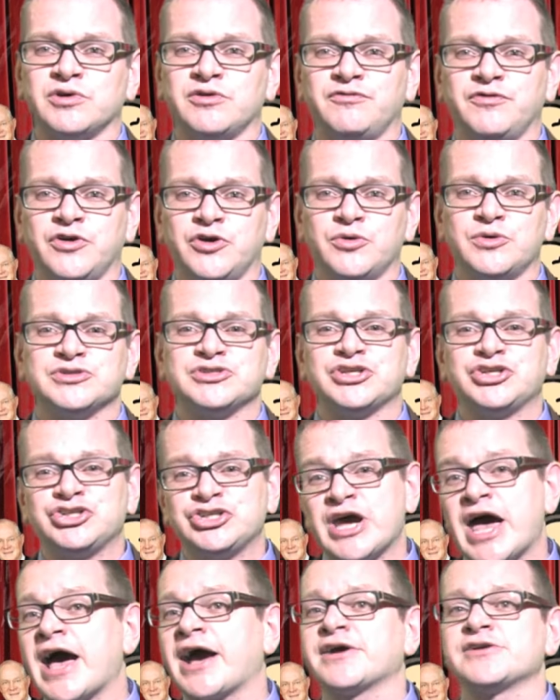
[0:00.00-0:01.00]
review is a
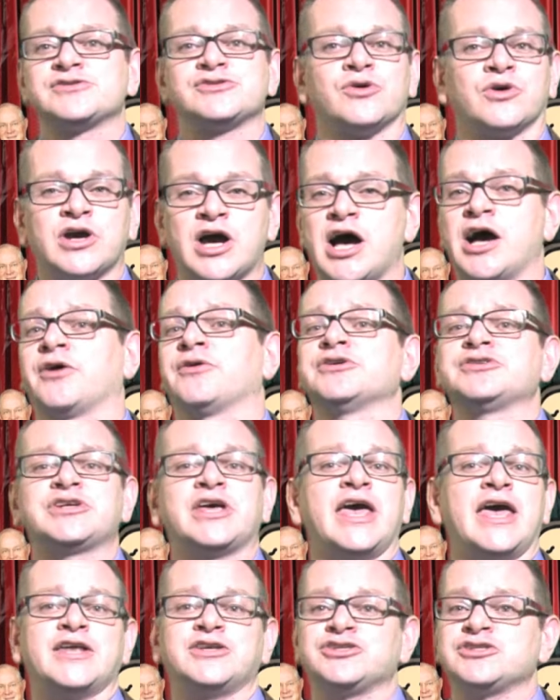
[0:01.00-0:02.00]
check. So Congress
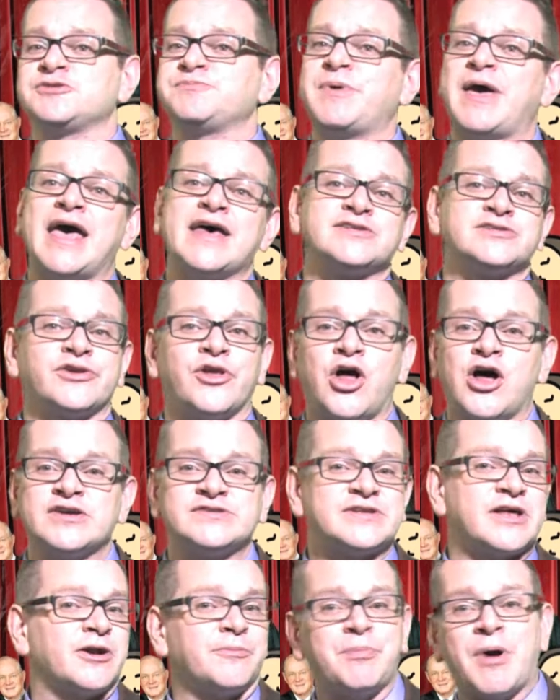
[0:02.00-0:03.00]
can't just pass
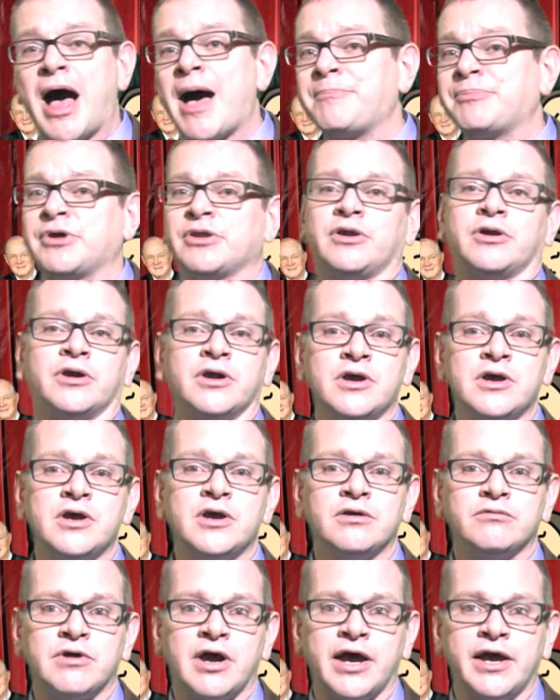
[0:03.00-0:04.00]
laws that are popular,
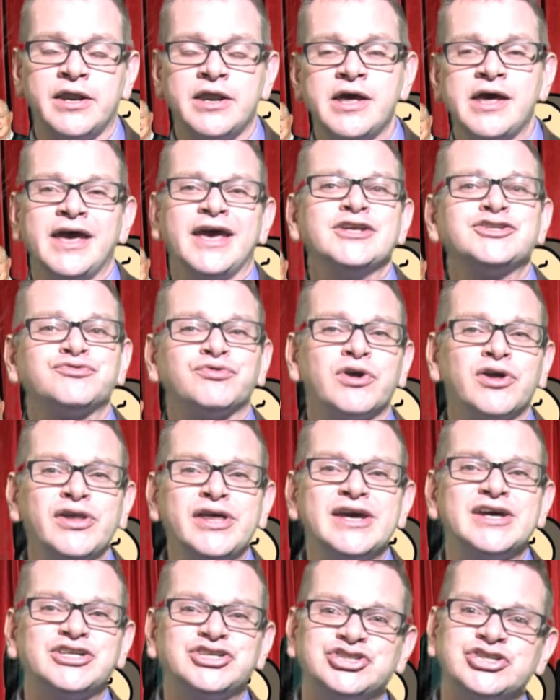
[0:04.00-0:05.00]
right? It's
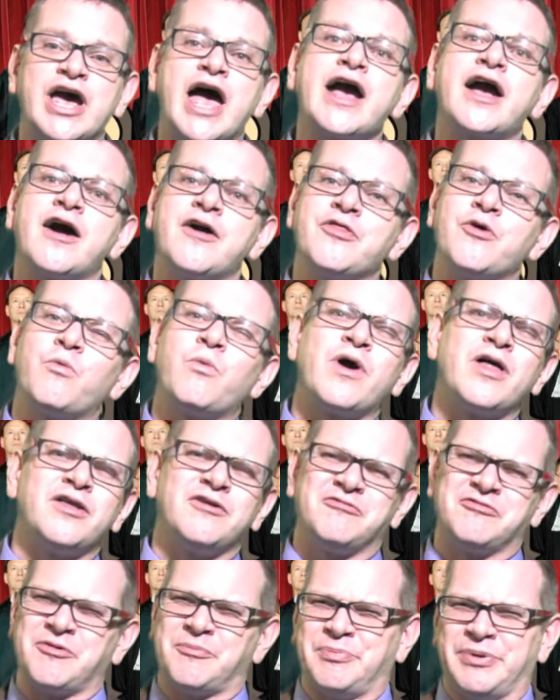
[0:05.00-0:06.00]
really a check on the
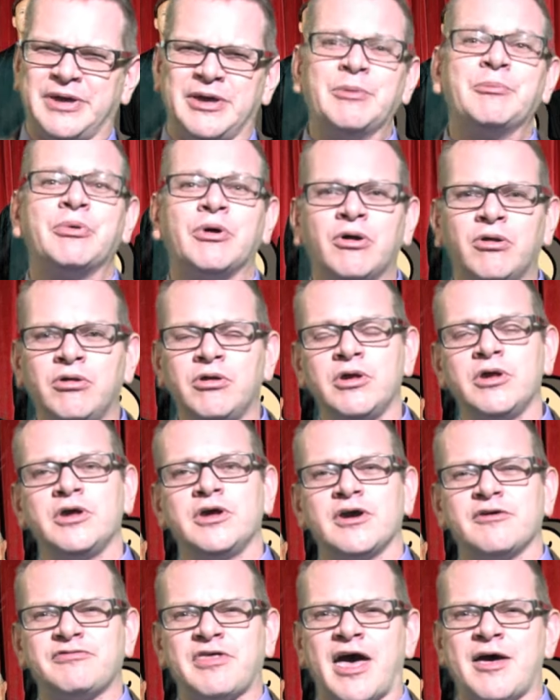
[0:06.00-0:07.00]
will of the people,
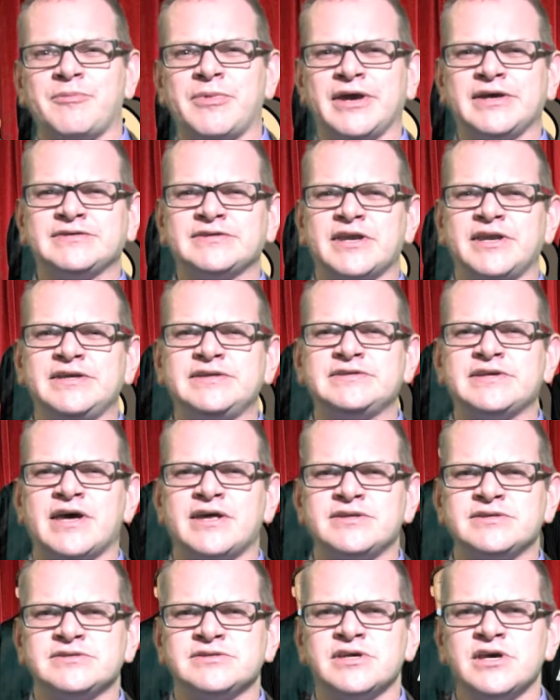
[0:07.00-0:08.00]
if that makes any
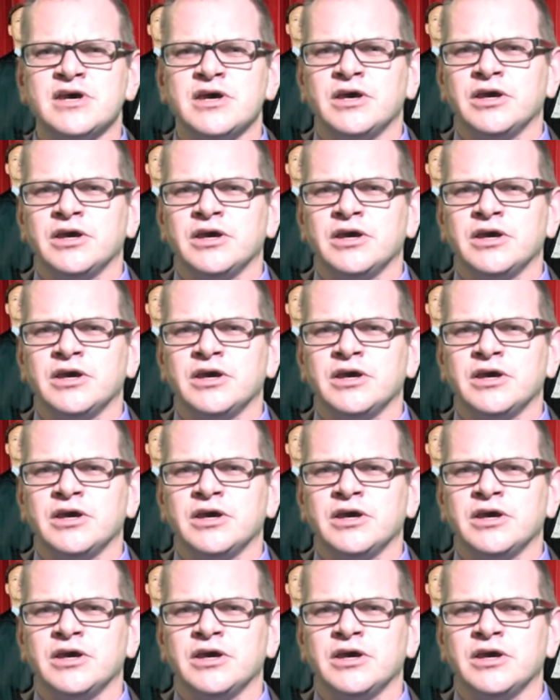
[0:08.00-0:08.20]
sense.